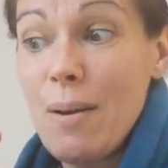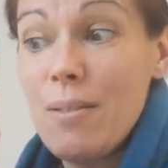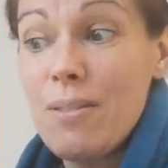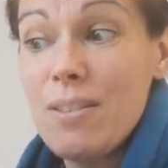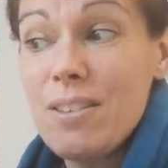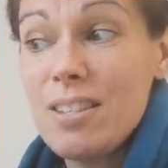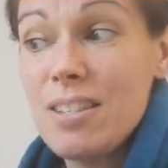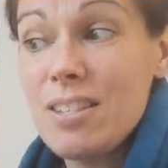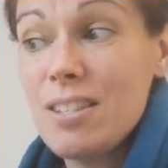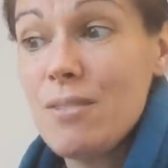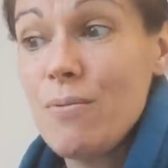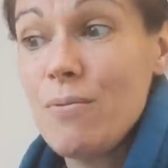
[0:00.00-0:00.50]
and
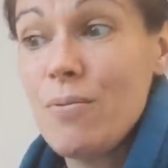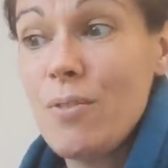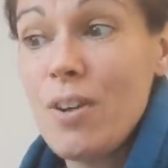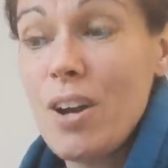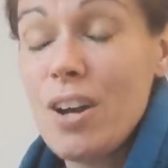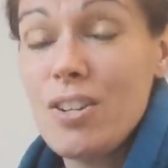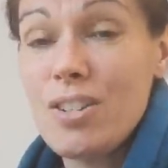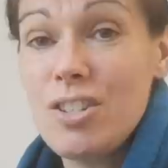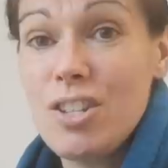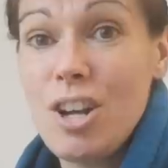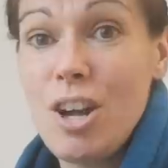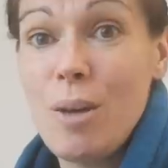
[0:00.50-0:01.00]
this is the
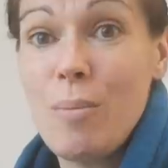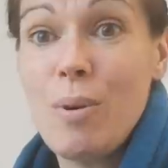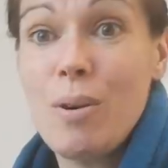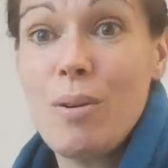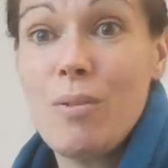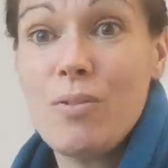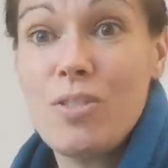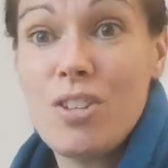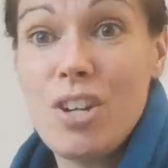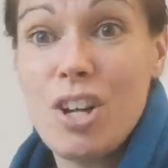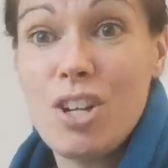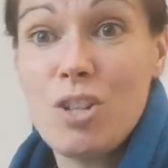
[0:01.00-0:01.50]
first time I'll
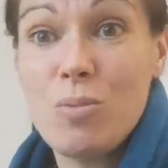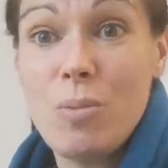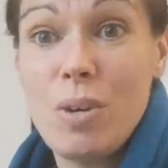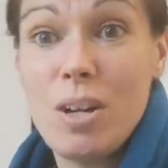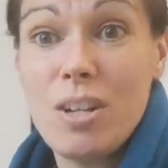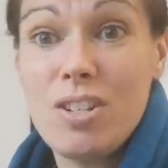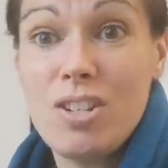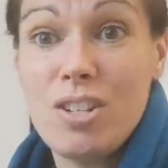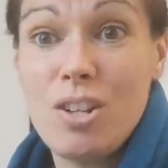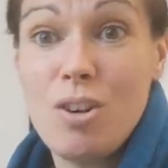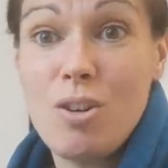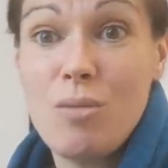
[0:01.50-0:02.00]
have touched my
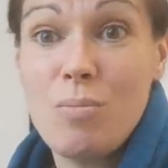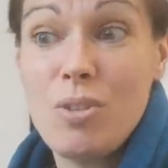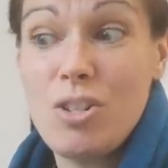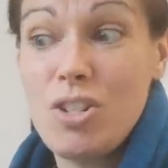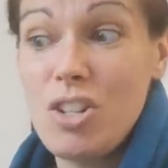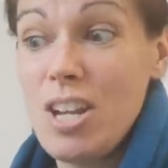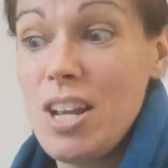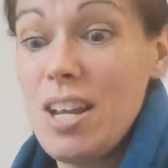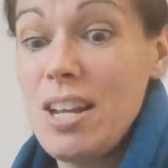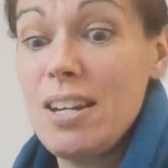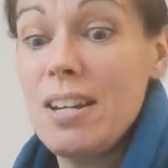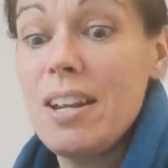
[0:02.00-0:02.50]
sewing
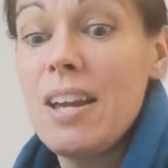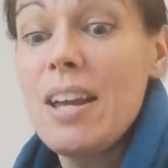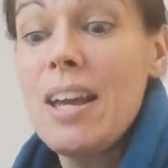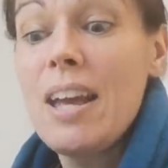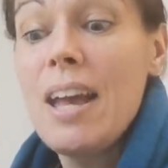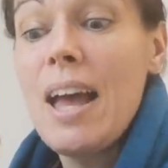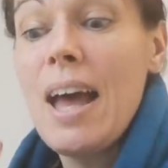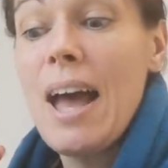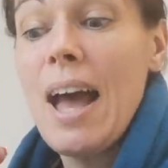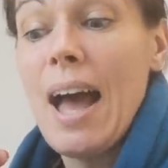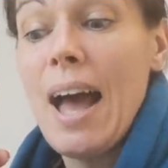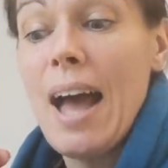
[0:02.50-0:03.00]
machine
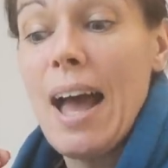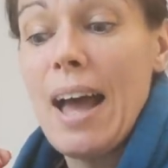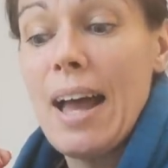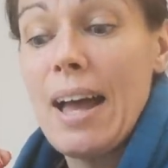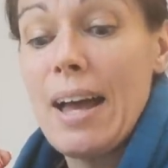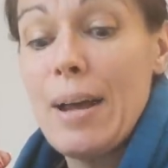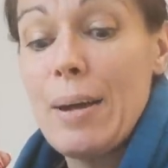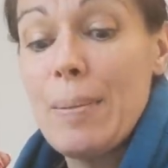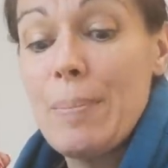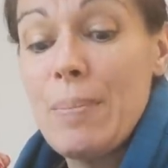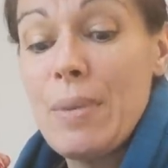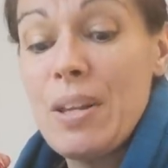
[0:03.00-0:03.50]

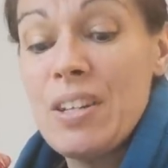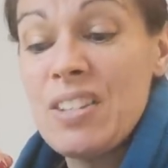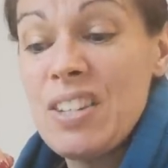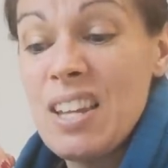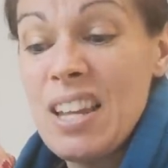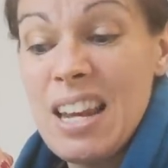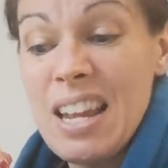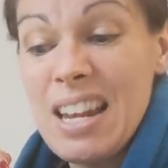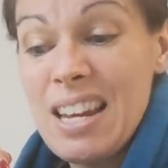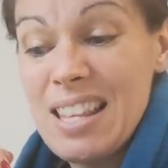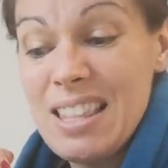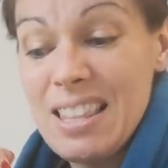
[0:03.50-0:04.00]
and
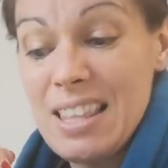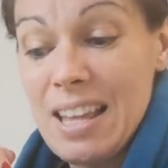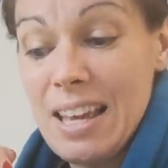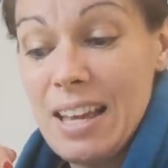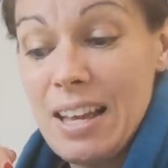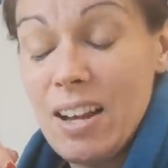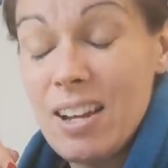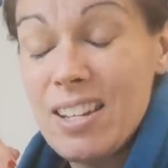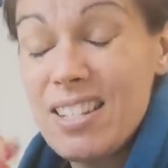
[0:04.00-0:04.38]
done anything.